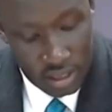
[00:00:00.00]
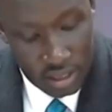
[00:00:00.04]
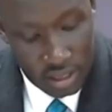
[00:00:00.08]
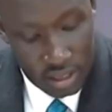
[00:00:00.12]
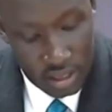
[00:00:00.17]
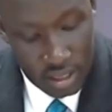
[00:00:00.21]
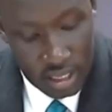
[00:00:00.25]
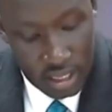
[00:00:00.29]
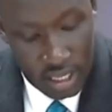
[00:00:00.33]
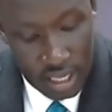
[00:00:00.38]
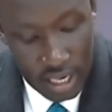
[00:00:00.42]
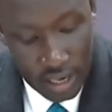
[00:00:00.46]

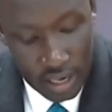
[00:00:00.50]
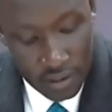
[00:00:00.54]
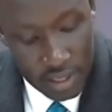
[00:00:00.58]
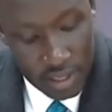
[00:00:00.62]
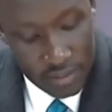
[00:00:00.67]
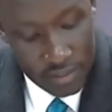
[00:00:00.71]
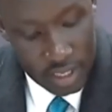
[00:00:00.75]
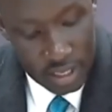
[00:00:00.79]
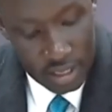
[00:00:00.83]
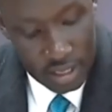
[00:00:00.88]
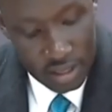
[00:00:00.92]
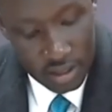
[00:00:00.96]

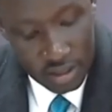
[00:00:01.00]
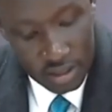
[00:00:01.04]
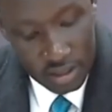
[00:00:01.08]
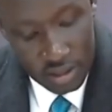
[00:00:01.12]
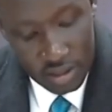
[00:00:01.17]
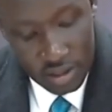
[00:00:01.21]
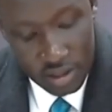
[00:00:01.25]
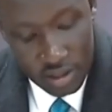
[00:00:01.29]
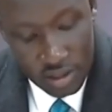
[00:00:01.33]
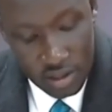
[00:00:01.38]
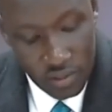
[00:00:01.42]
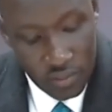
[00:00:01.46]
However,
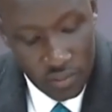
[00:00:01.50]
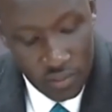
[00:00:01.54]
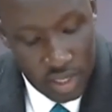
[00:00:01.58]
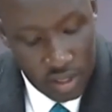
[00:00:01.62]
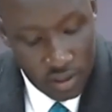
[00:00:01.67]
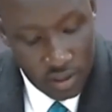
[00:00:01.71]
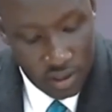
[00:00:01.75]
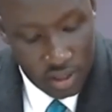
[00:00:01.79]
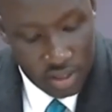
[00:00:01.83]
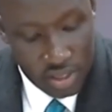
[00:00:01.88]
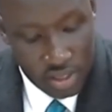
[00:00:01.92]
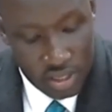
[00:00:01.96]
we
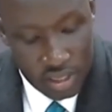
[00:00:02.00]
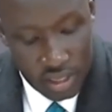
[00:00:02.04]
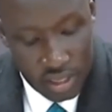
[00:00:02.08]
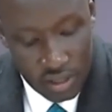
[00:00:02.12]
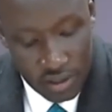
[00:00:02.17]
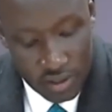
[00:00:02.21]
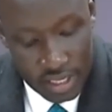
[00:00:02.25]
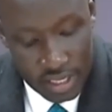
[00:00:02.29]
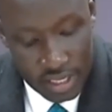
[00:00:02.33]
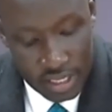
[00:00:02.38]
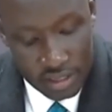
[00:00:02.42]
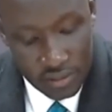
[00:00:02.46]
also know
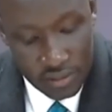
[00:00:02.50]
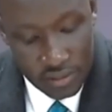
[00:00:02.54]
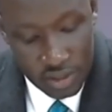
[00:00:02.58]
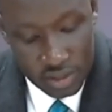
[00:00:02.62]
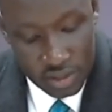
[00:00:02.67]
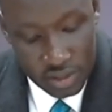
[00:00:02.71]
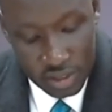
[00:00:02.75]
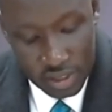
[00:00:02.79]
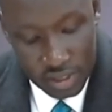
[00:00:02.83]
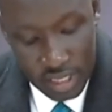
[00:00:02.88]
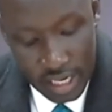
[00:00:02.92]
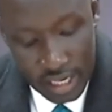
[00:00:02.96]
that civil
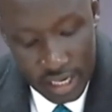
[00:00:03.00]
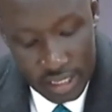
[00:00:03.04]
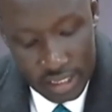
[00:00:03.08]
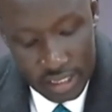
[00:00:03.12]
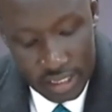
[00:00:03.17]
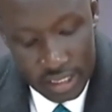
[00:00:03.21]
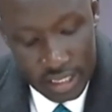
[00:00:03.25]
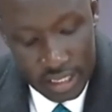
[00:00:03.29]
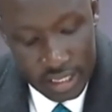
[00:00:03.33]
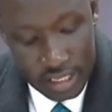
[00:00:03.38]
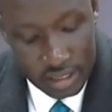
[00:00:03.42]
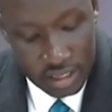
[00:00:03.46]
society
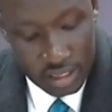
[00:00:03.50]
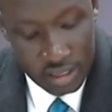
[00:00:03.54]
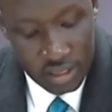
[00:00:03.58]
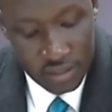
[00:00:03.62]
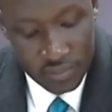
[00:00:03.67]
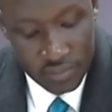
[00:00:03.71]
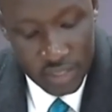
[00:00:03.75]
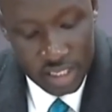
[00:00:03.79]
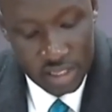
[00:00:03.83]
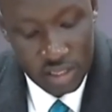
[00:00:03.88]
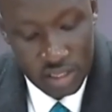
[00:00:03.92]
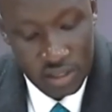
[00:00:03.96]
needs to
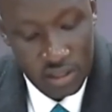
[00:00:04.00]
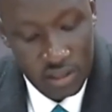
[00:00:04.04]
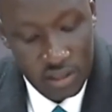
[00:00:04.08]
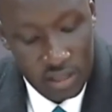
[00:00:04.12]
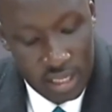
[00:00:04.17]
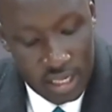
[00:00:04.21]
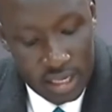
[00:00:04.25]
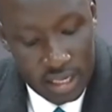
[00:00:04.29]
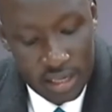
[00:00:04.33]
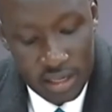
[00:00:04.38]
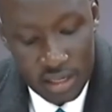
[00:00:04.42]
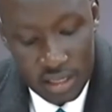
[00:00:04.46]
be
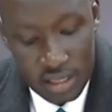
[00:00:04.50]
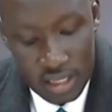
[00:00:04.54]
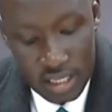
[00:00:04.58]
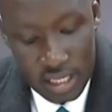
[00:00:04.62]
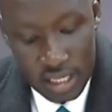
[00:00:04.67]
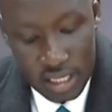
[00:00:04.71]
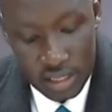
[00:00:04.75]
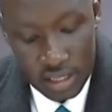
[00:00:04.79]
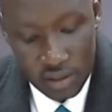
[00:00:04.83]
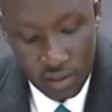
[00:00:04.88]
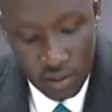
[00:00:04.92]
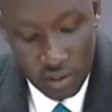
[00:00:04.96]
stronger
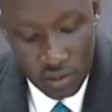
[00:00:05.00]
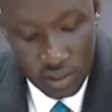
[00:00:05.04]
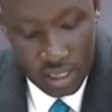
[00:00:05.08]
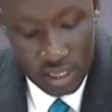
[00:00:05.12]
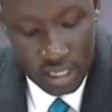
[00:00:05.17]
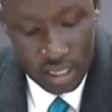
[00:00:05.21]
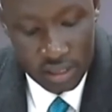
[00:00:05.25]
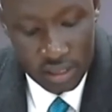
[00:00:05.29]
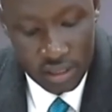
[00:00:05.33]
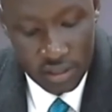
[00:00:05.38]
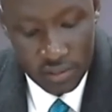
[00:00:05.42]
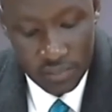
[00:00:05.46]
in
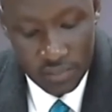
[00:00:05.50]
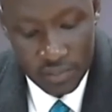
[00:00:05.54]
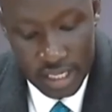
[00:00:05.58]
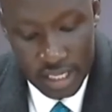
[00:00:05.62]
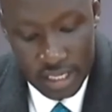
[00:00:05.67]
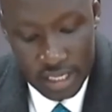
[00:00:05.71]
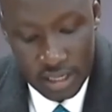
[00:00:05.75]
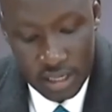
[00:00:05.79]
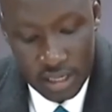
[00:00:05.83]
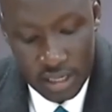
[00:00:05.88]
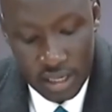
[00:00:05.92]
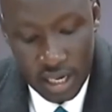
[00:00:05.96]
order to
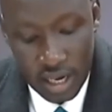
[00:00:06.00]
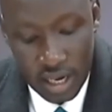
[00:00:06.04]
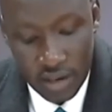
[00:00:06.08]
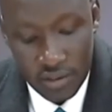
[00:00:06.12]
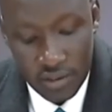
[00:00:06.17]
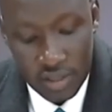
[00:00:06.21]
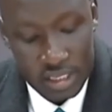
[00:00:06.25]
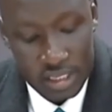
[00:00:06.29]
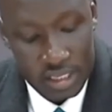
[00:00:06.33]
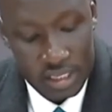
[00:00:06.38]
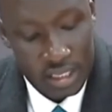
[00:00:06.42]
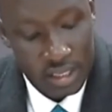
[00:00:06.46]
bring
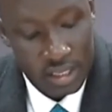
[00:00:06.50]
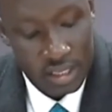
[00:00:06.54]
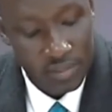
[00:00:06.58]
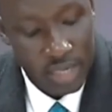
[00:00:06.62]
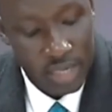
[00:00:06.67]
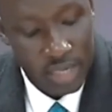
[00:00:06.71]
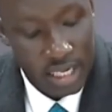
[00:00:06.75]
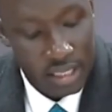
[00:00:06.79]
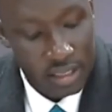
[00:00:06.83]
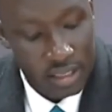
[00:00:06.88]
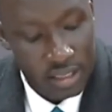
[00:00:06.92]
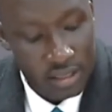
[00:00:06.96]
our shared
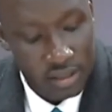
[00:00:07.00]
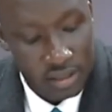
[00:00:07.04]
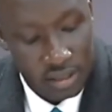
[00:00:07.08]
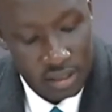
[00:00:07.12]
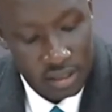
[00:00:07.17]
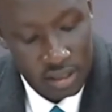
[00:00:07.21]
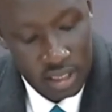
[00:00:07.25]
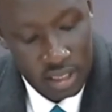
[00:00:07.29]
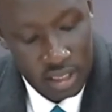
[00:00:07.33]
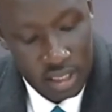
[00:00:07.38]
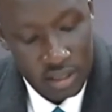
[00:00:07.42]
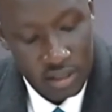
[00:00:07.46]
values
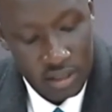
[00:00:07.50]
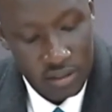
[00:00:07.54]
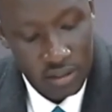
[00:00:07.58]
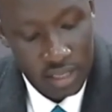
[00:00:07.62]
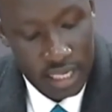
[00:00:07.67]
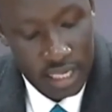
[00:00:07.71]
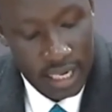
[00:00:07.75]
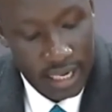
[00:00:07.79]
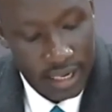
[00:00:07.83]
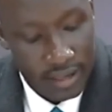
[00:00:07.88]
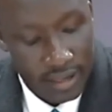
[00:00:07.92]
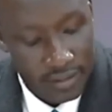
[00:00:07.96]
to
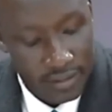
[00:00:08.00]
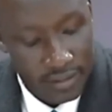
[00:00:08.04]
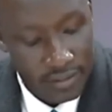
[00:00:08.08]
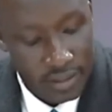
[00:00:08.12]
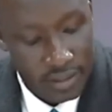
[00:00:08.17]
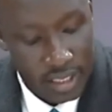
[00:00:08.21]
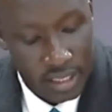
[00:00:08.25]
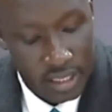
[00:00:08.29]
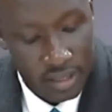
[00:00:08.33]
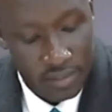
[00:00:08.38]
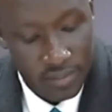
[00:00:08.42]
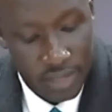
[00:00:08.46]
life
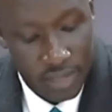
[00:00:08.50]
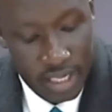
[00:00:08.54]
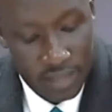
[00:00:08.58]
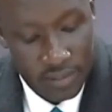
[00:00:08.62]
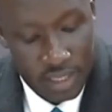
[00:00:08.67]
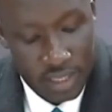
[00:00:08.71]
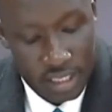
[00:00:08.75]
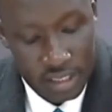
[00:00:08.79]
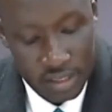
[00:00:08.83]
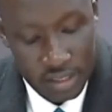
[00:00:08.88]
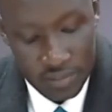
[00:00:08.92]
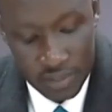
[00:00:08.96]
in
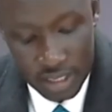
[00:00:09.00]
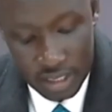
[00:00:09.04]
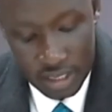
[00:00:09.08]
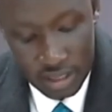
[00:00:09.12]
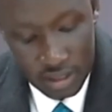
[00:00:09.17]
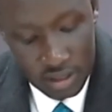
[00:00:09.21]
public sphere.